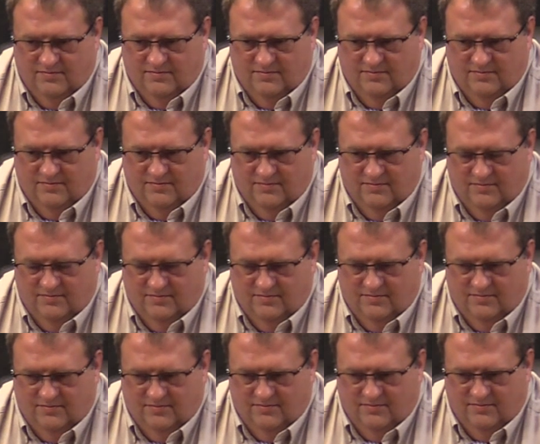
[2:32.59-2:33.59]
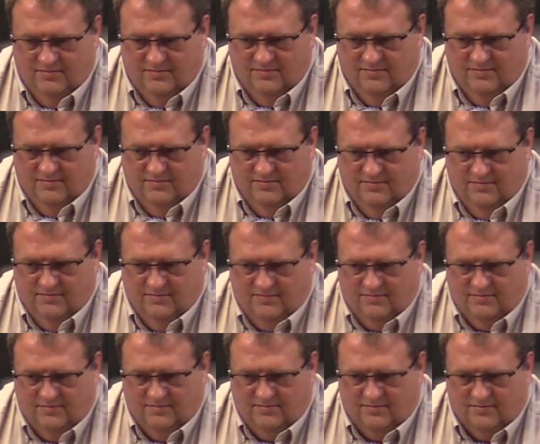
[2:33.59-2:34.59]

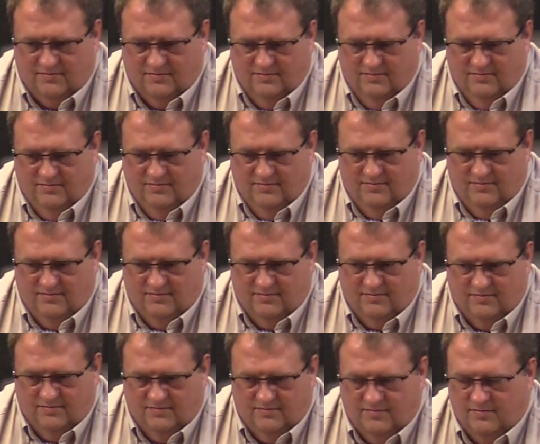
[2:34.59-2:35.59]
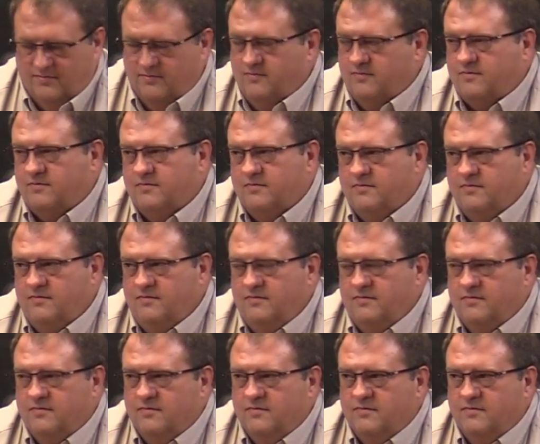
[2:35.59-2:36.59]
[no speech]